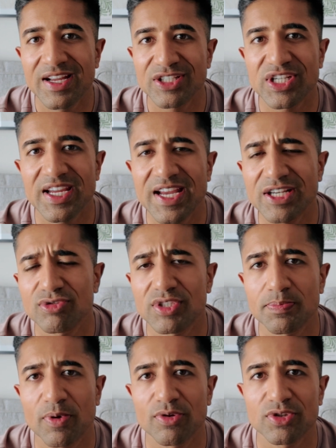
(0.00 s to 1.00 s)
GH
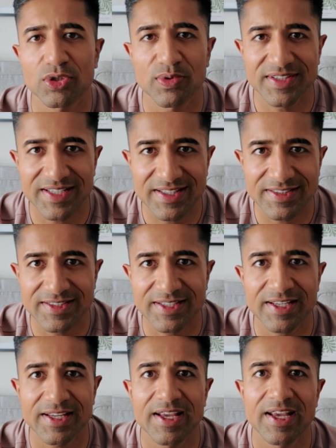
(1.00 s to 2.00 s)
responds to
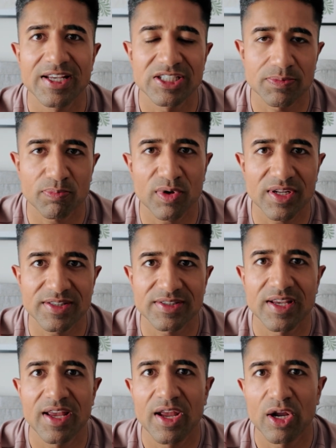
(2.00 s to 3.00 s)
intensity,
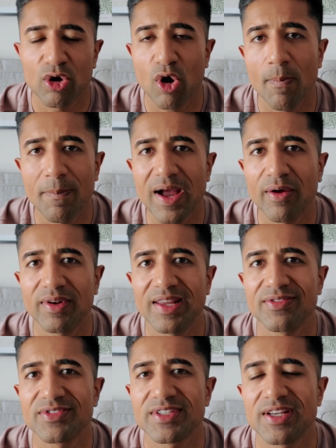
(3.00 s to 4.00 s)
sprint, compound
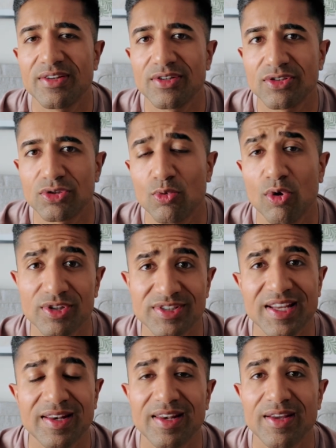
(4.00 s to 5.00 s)
lifts, squats,
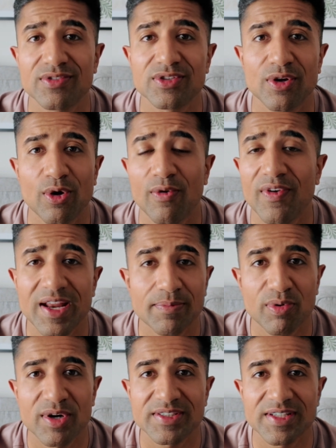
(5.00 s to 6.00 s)
deadlifts,
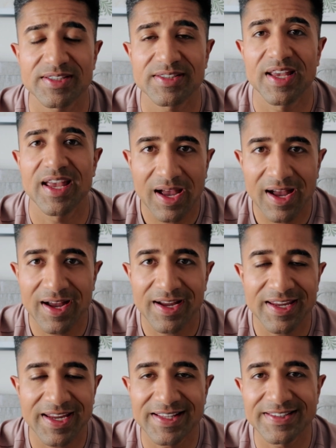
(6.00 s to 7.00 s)
overhead presses,
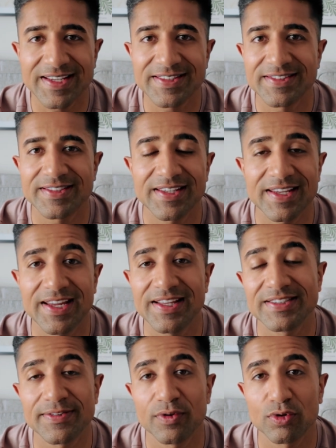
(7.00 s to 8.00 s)
high intensity
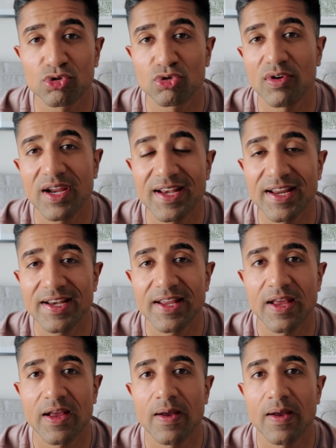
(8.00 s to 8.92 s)
interval training,